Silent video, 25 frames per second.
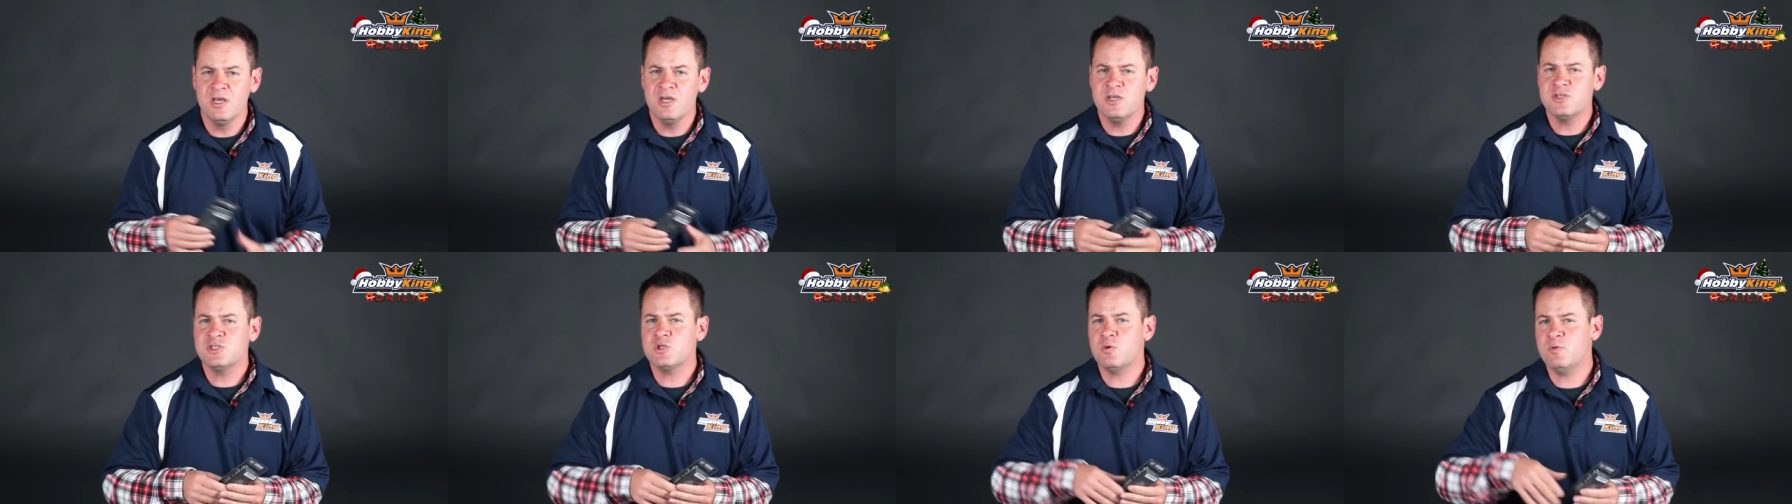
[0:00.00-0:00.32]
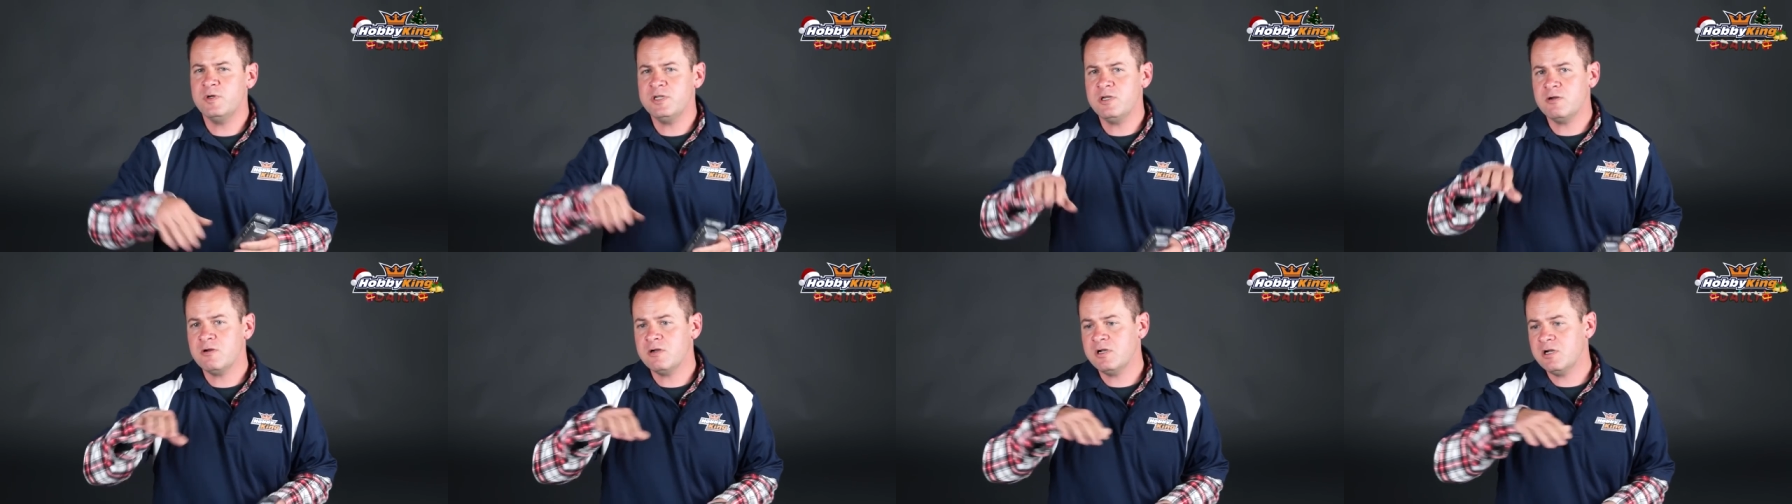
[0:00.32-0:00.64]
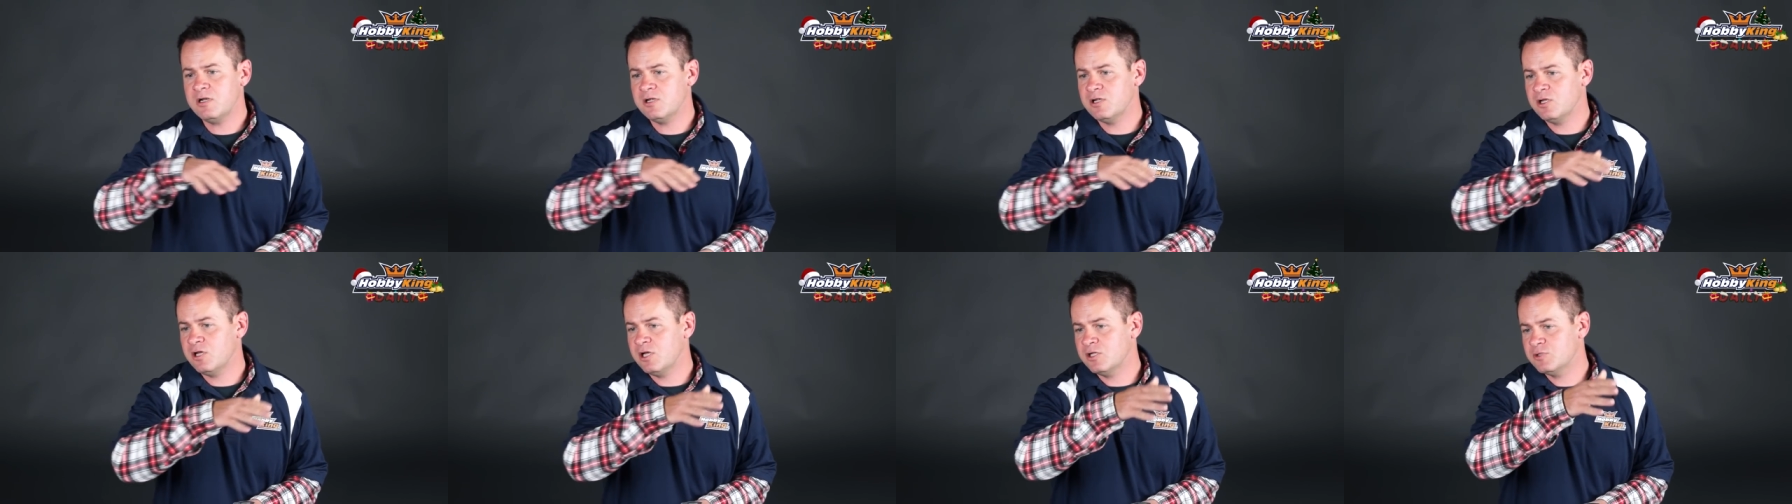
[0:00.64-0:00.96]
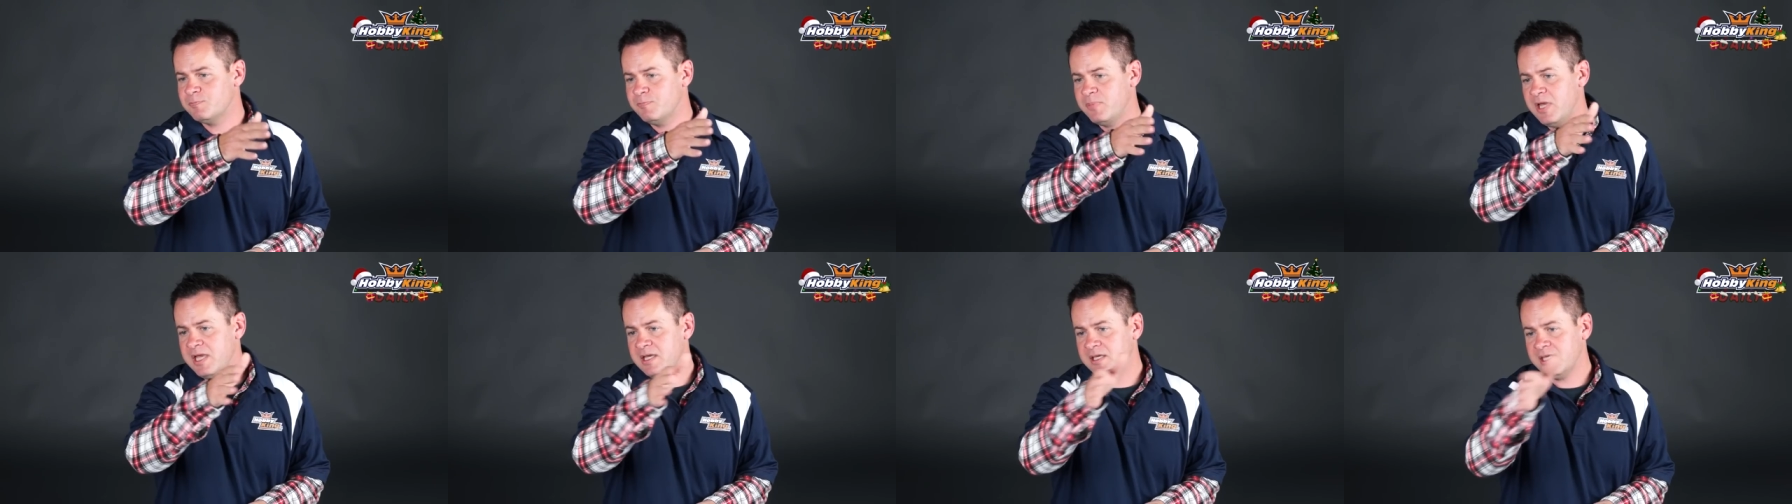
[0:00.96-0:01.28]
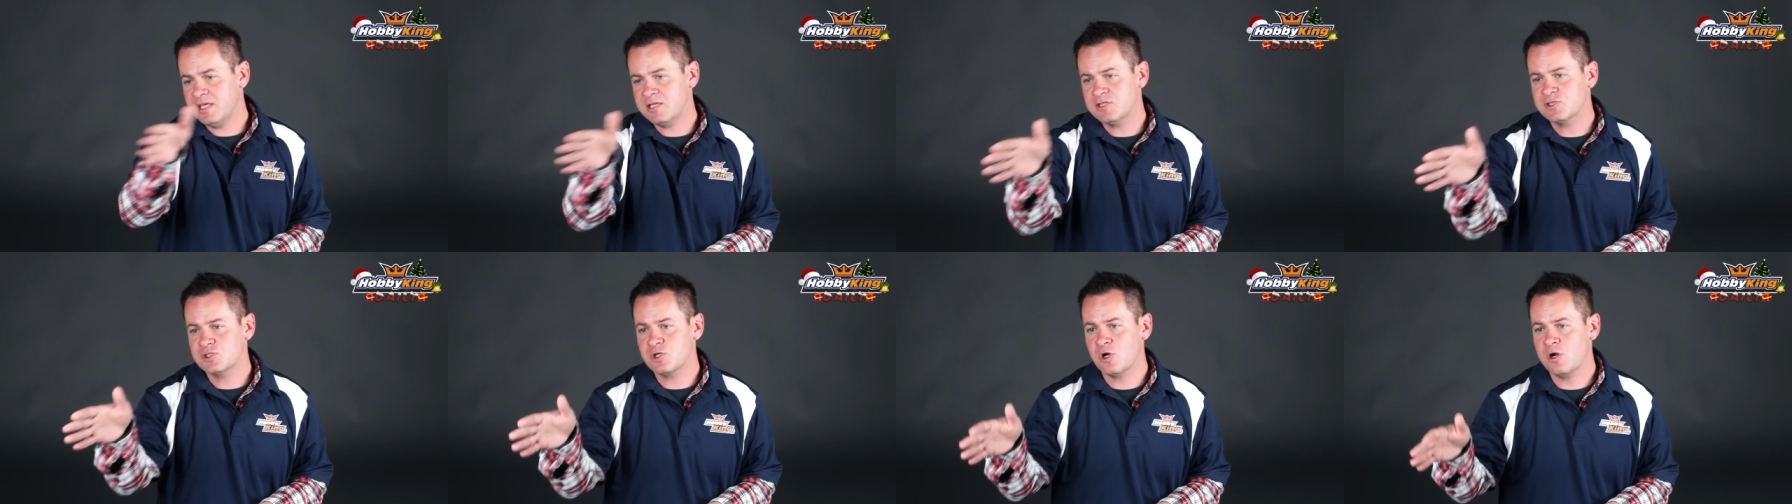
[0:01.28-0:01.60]
So when you're in a, a
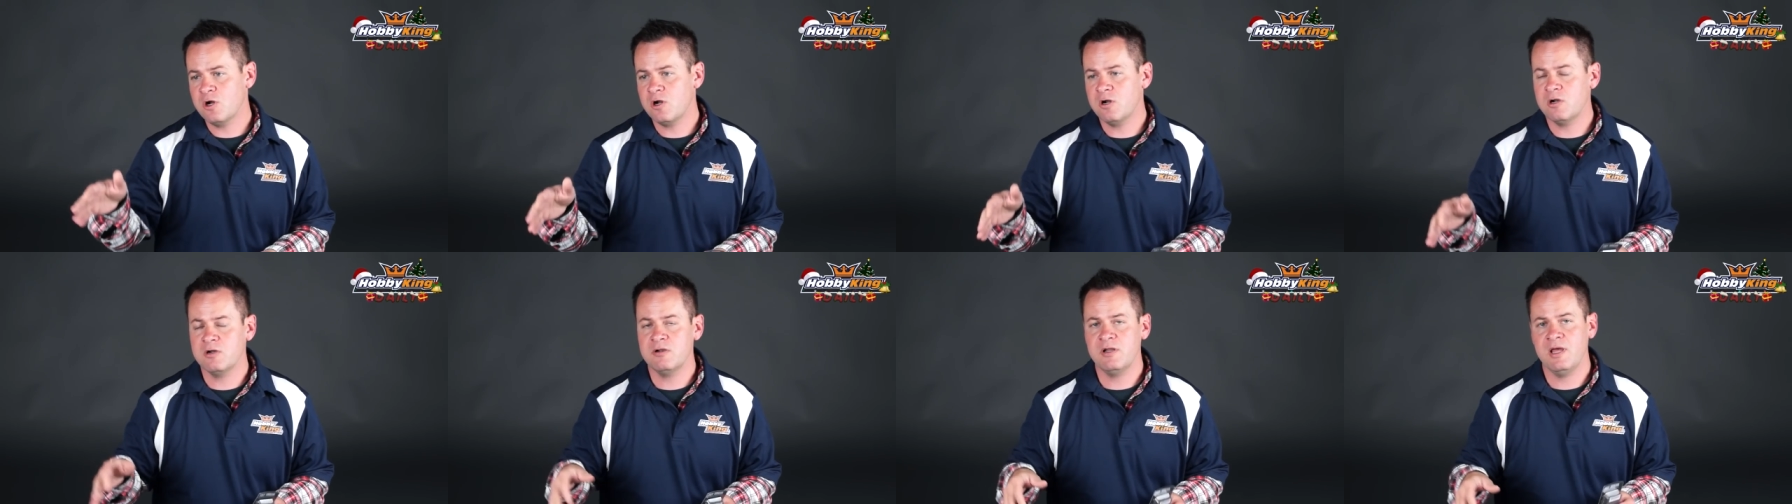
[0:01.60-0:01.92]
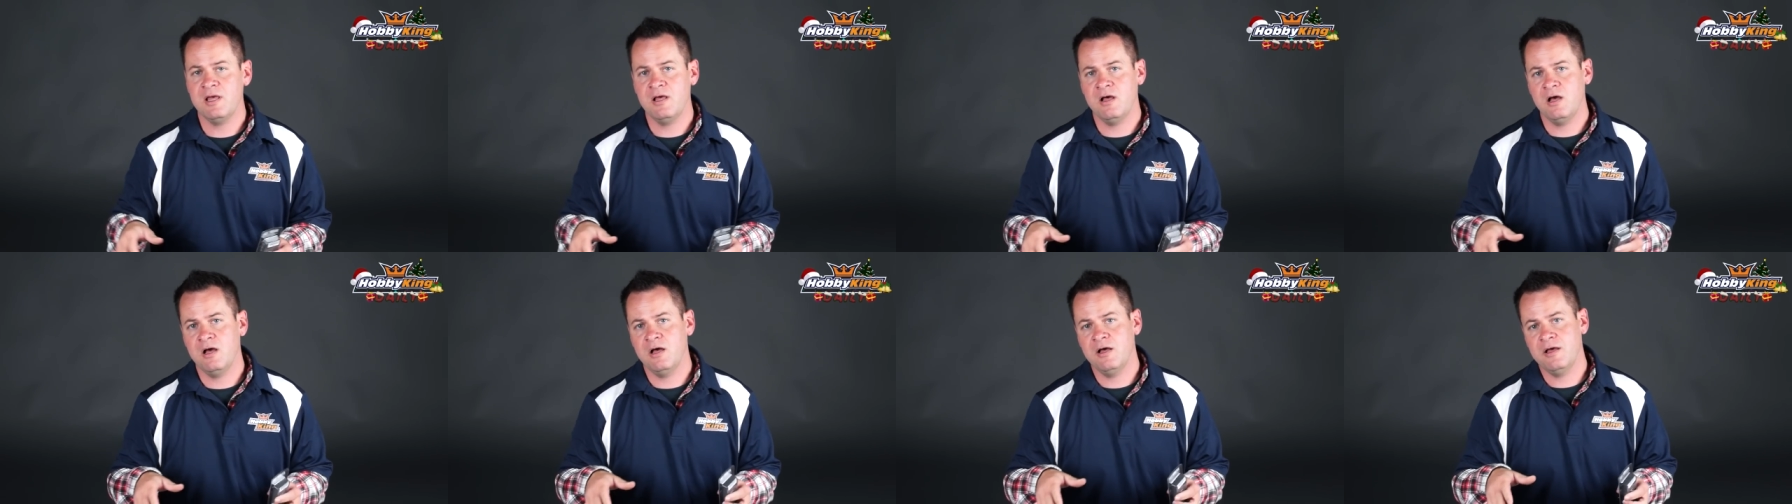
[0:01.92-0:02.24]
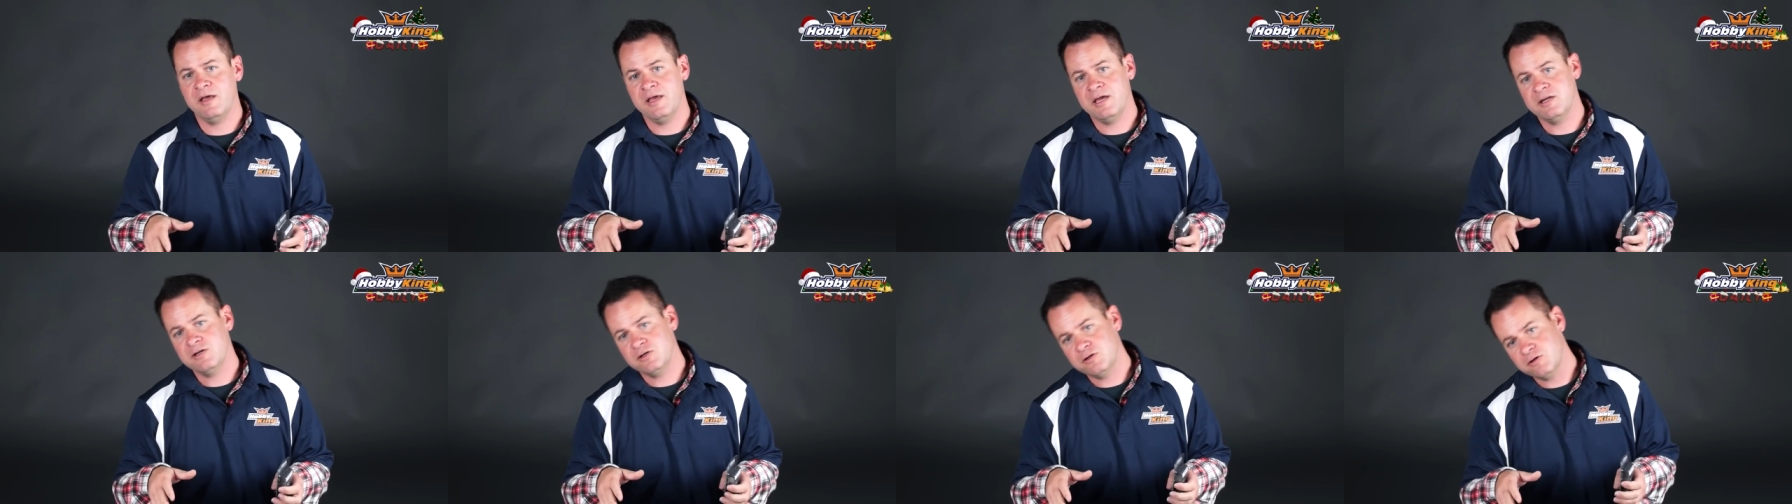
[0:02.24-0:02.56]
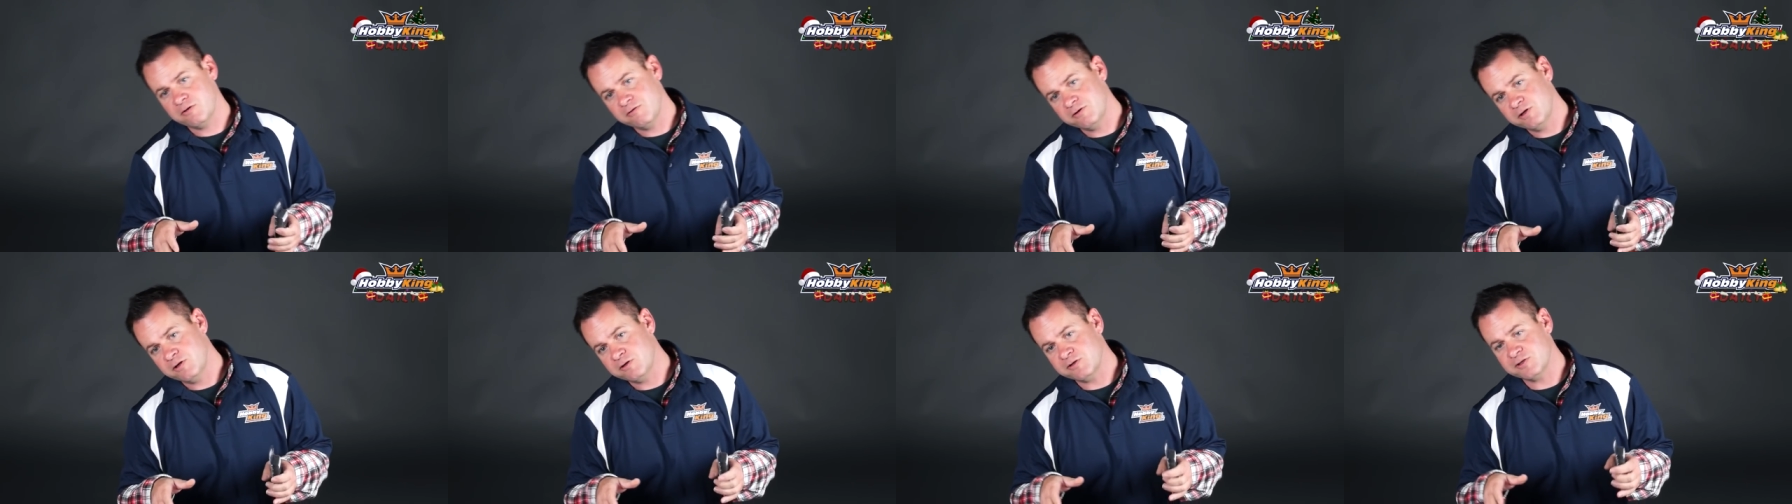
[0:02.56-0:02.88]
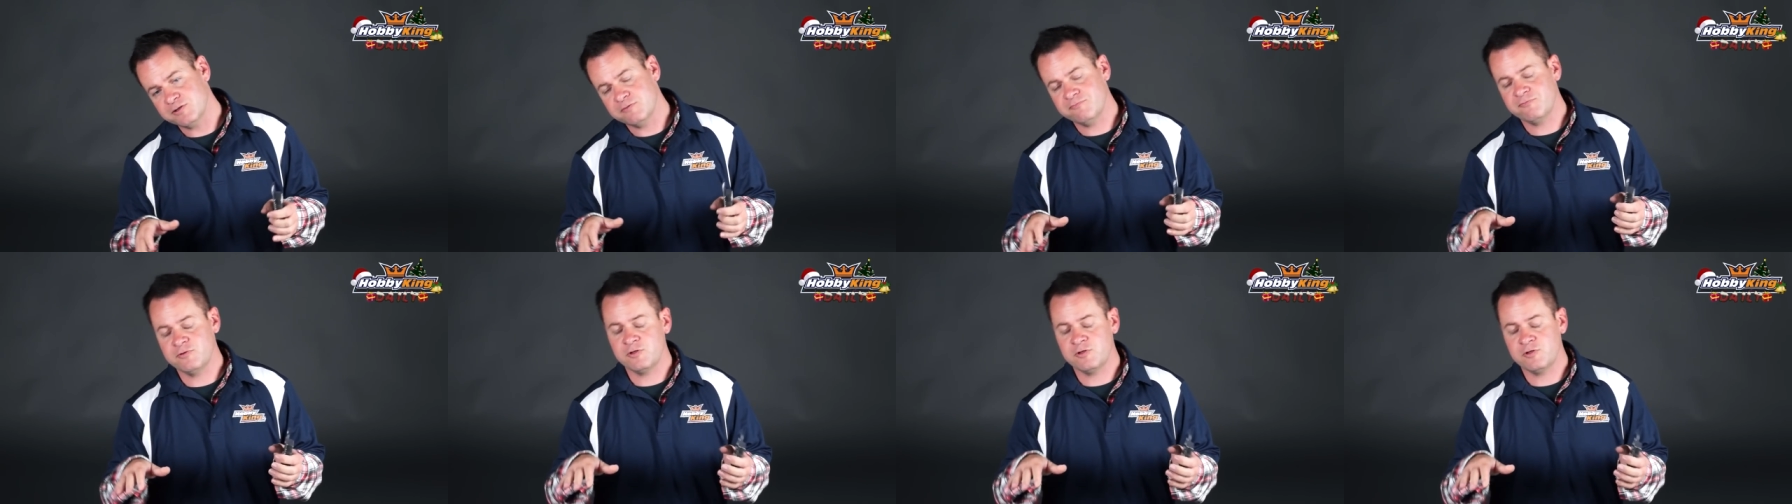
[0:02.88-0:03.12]
banking turn uh, and your, your,